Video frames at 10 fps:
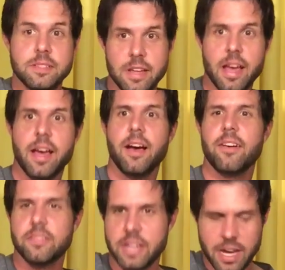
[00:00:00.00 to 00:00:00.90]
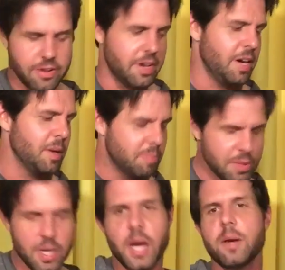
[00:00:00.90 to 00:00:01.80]
Down, down, up,
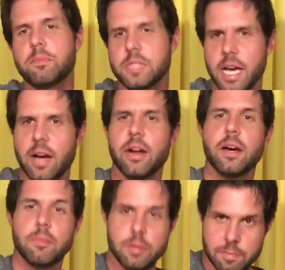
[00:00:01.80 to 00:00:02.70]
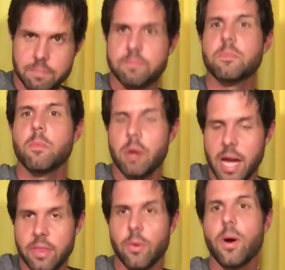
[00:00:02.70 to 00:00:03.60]
up, down, up.
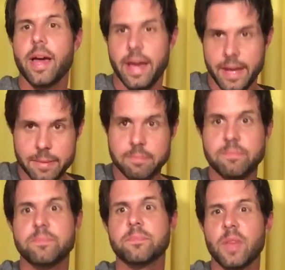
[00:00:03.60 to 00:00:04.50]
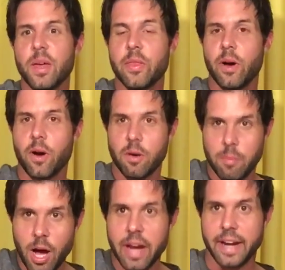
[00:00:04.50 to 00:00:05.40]
By the way, the
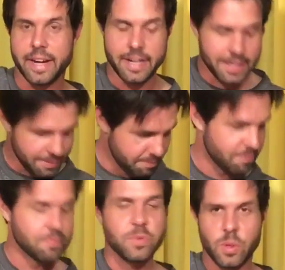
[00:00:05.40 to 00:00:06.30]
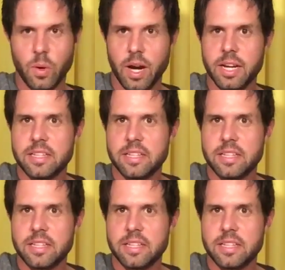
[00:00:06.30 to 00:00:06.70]
harmonica, right?